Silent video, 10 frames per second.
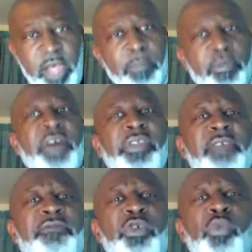Brother,
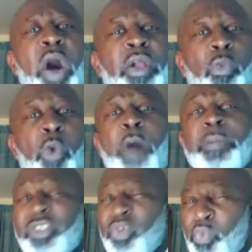if you want a
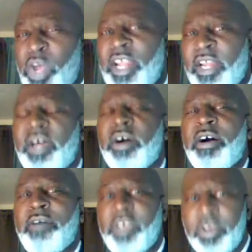woman to really
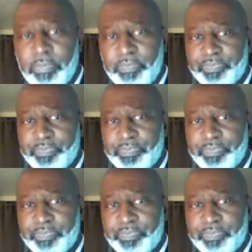love you,